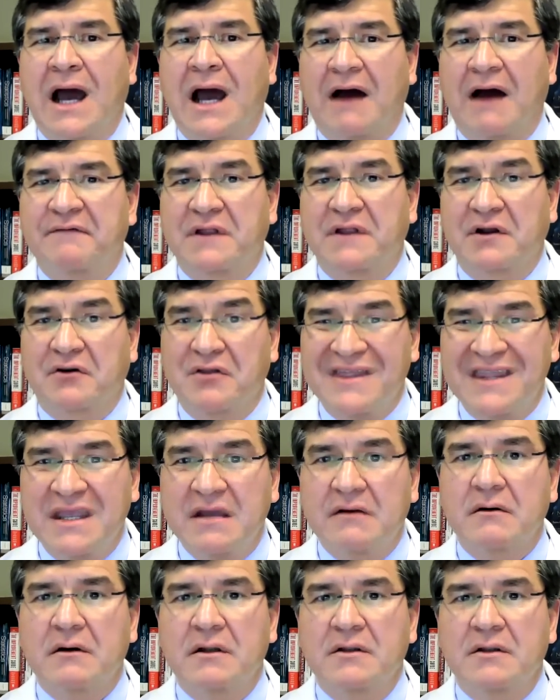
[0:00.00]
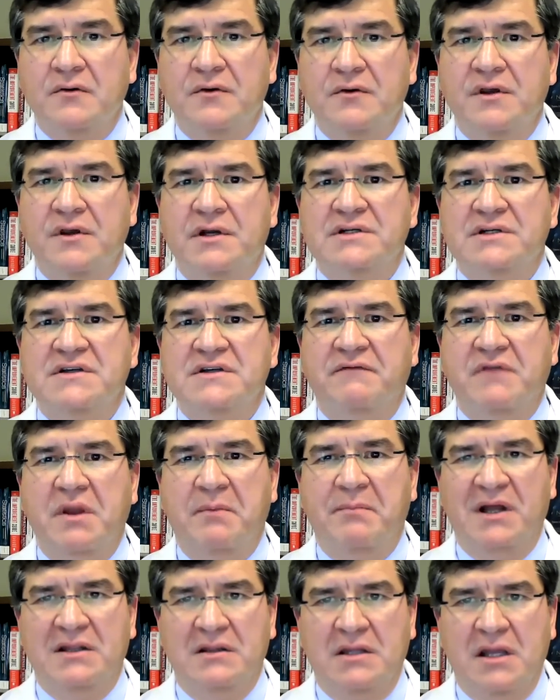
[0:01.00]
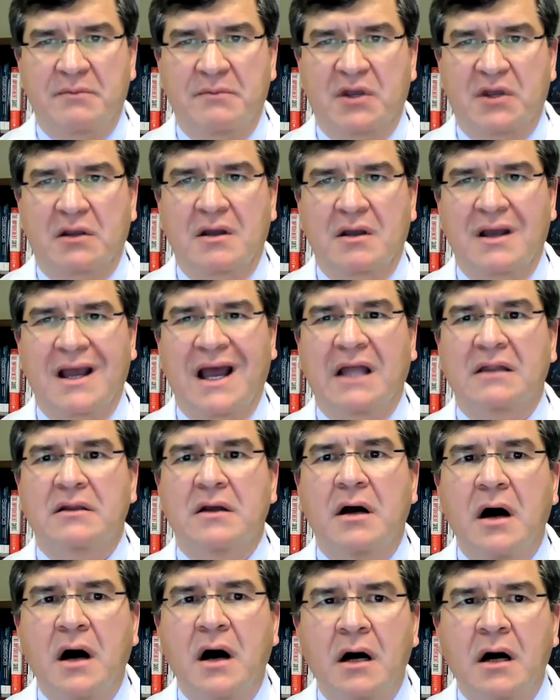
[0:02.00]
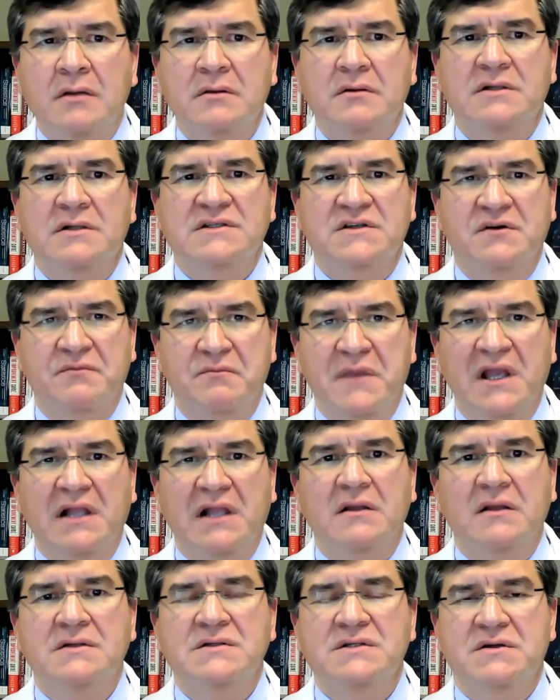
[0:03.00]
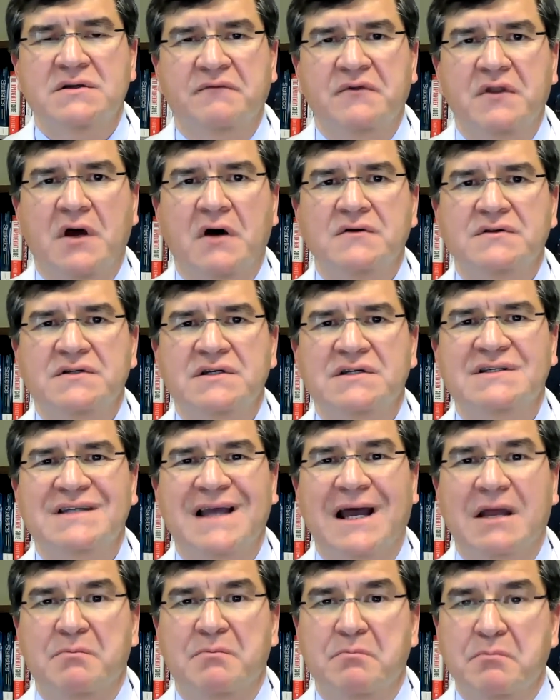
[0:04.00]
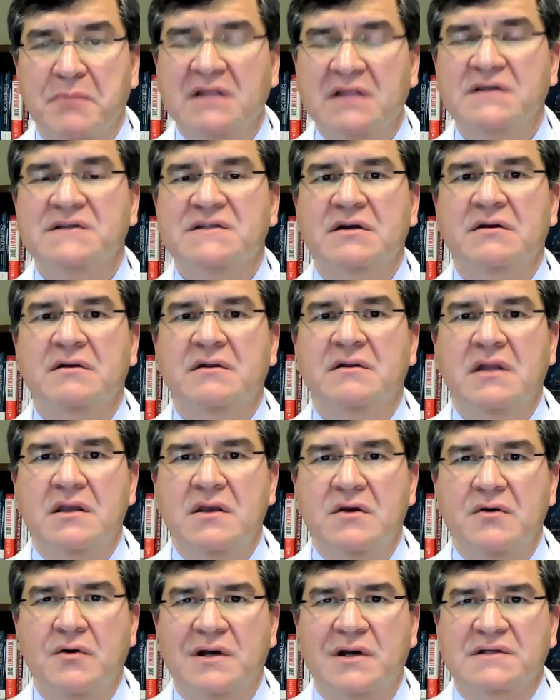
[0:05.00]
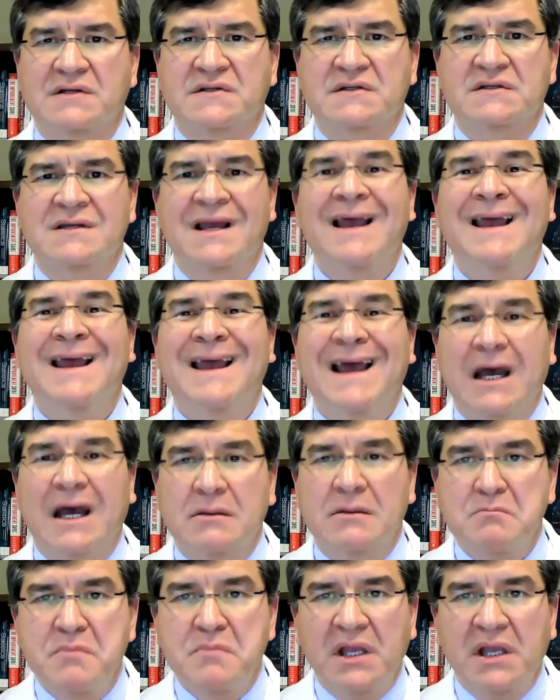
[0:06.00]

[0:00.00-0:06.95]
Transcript: After nearly two years of the pandemic and hundreds of millions of doses administered in the US and